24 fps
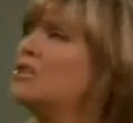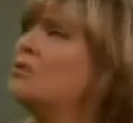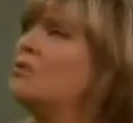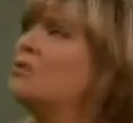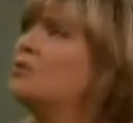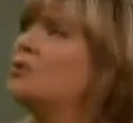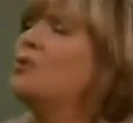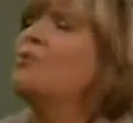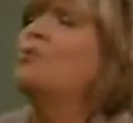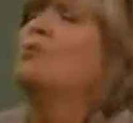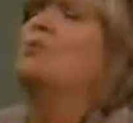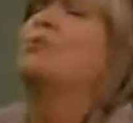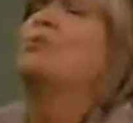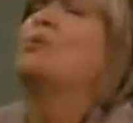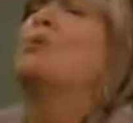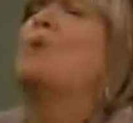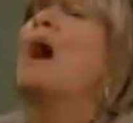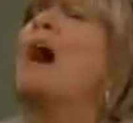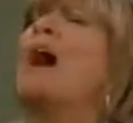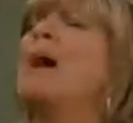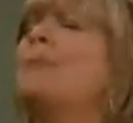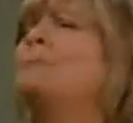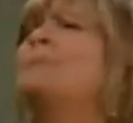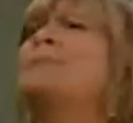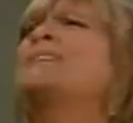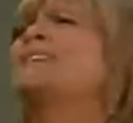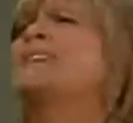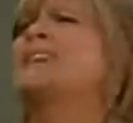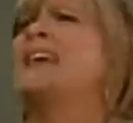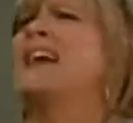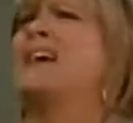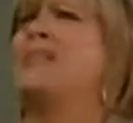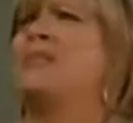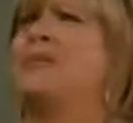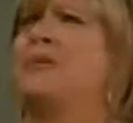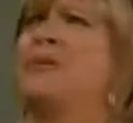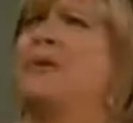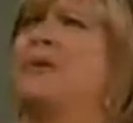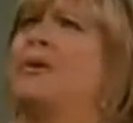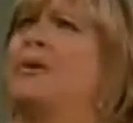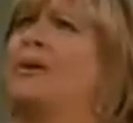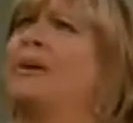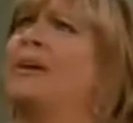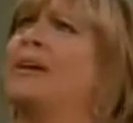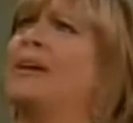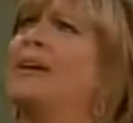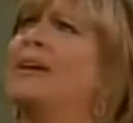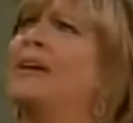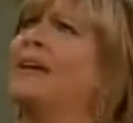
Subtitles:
you two grew up together.